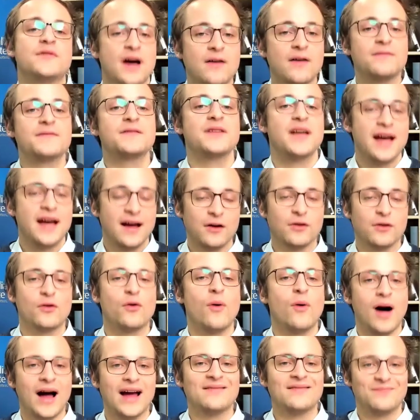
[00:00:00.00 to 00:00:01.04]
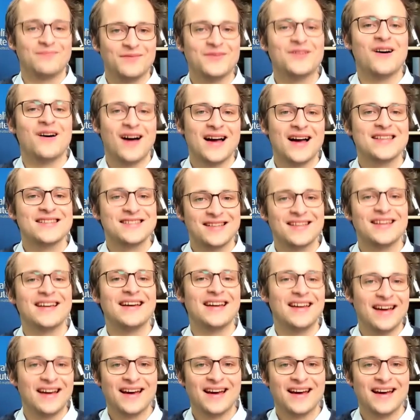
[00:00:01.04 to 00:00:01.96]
dovetail quite nicely,